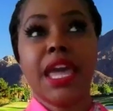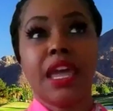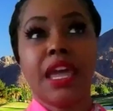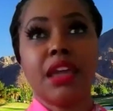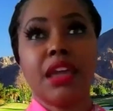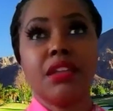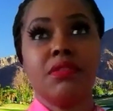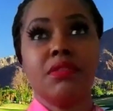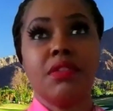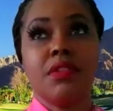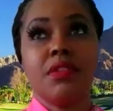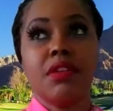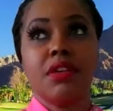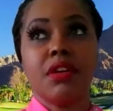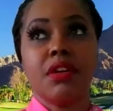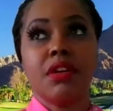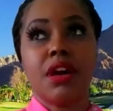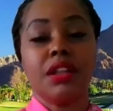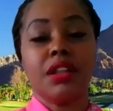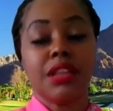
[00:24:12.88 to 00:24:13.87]
And
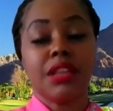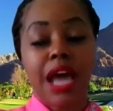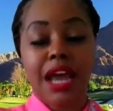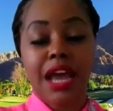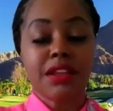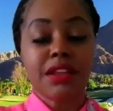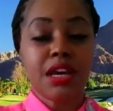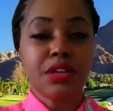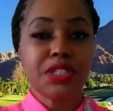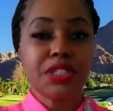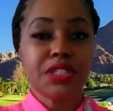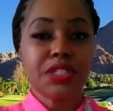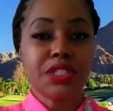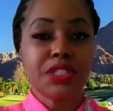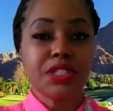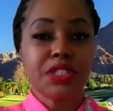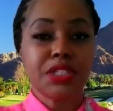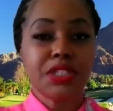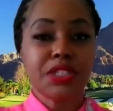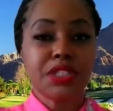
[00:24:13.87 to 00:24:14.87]
a lot of those
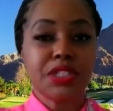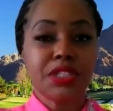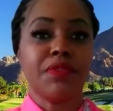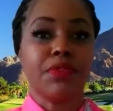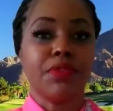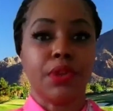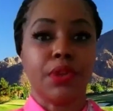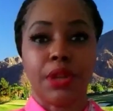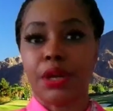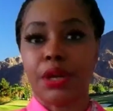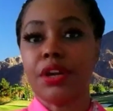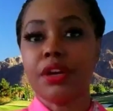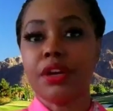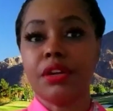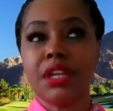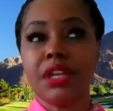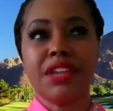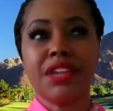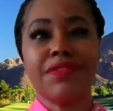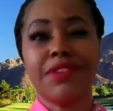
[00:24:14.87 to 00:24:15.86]
things that we've
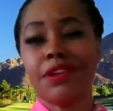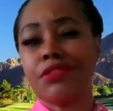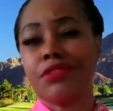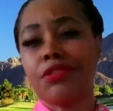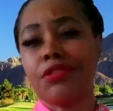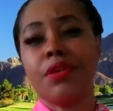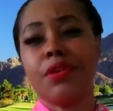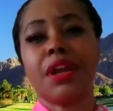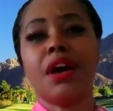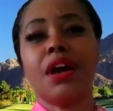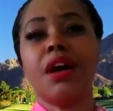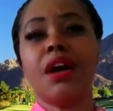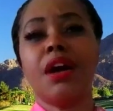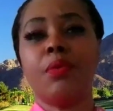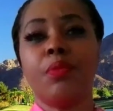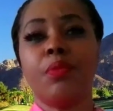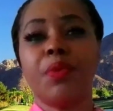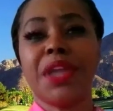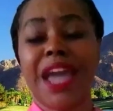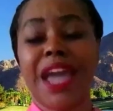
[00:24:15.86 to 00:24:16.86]
learned, even growing
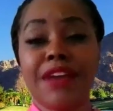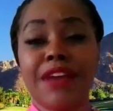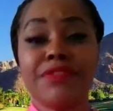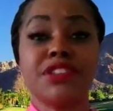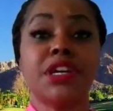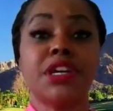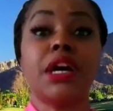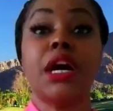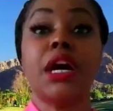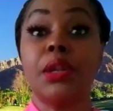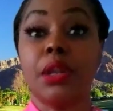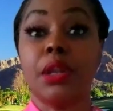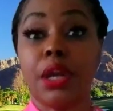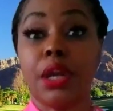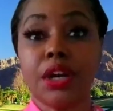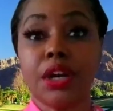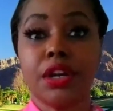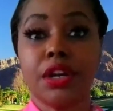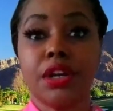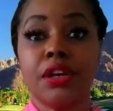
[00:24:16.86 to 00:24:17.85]
up, we have to
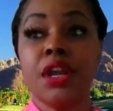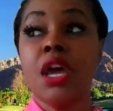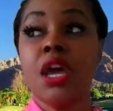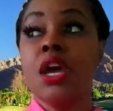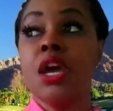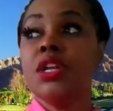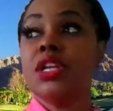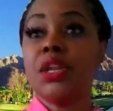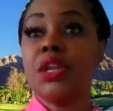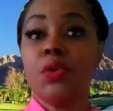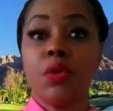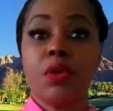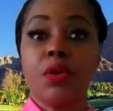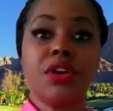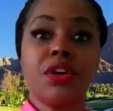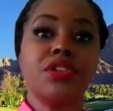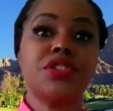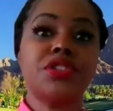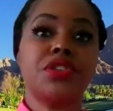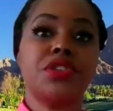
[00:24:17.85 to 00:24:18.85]
unlearn in
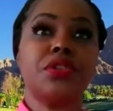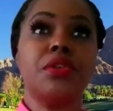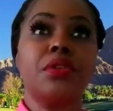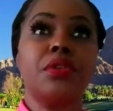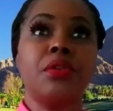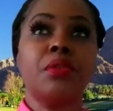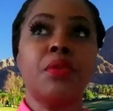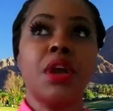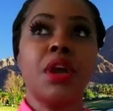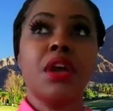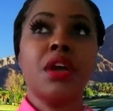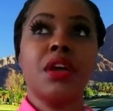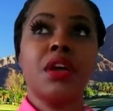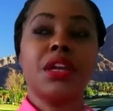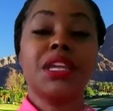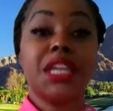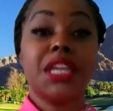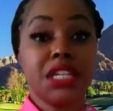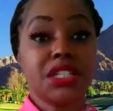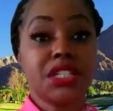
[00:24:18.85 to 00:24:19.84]
order to
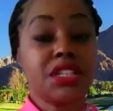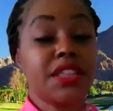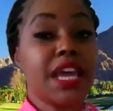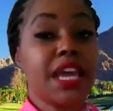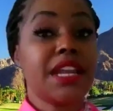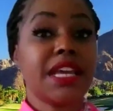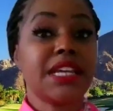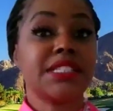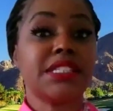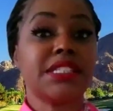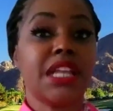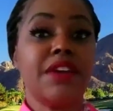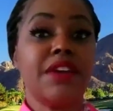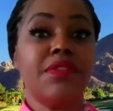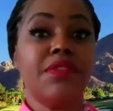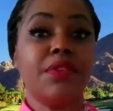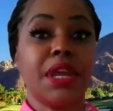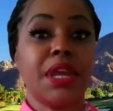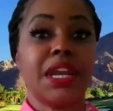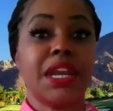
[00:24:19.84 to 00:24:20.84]
get to that next
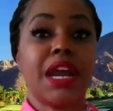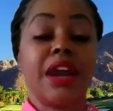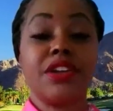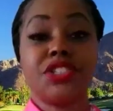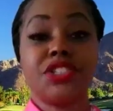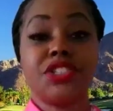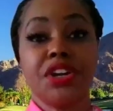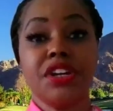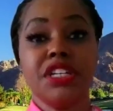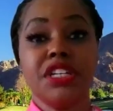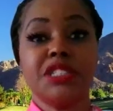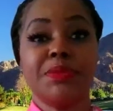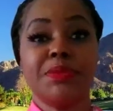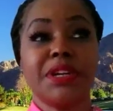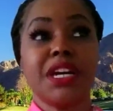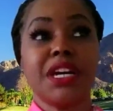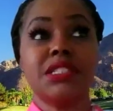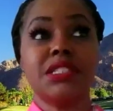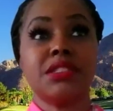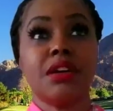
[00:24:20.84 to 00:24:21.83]
level in our journeys
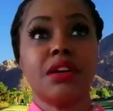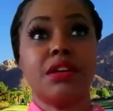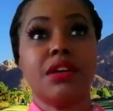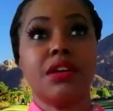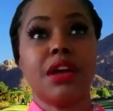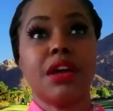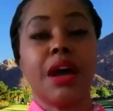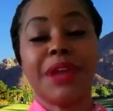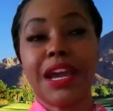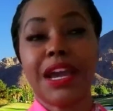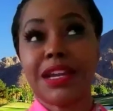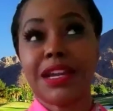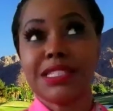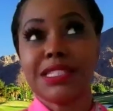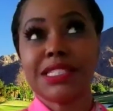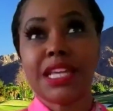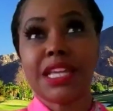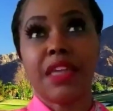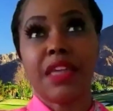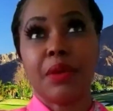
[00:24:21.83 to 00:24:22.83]
because I'm not
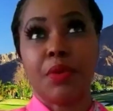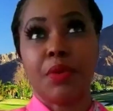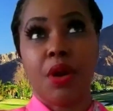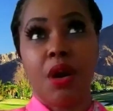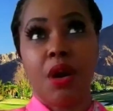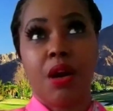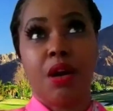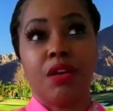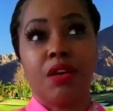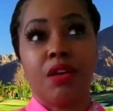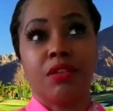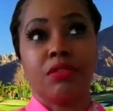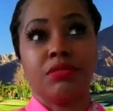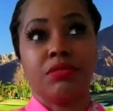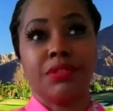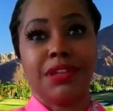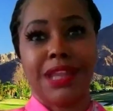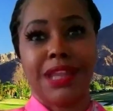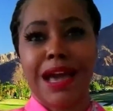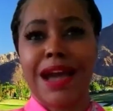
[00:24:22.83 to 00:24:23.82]
going to say they were
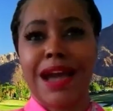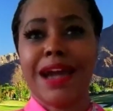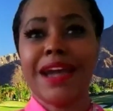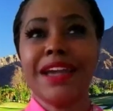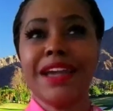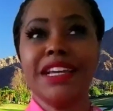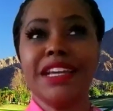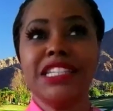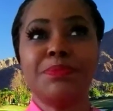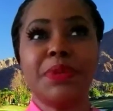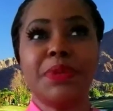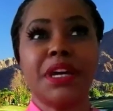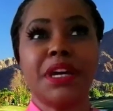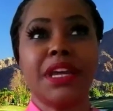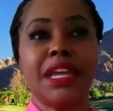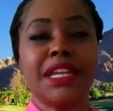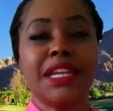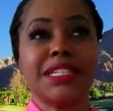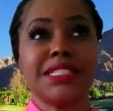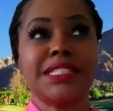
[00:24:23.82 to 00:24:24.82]
all lies,
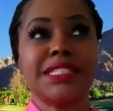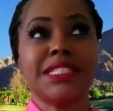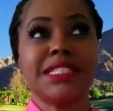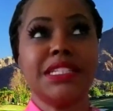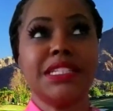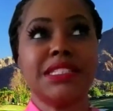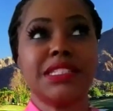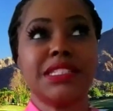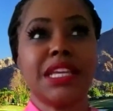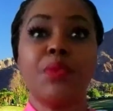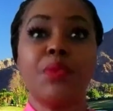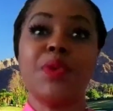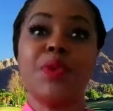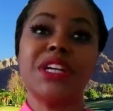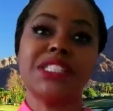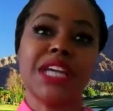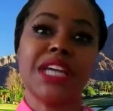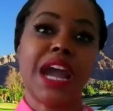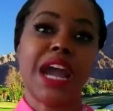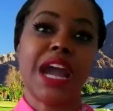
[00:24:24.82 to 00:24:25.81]
but in a sense, it
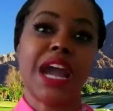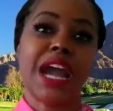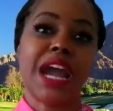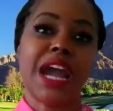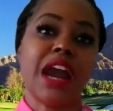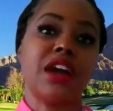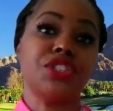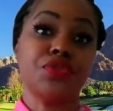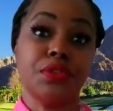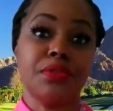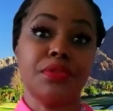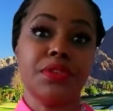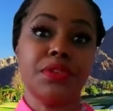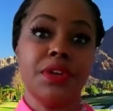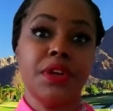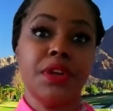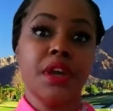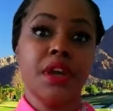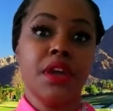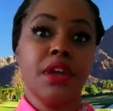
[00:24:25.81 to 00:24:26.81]
wasn't our truth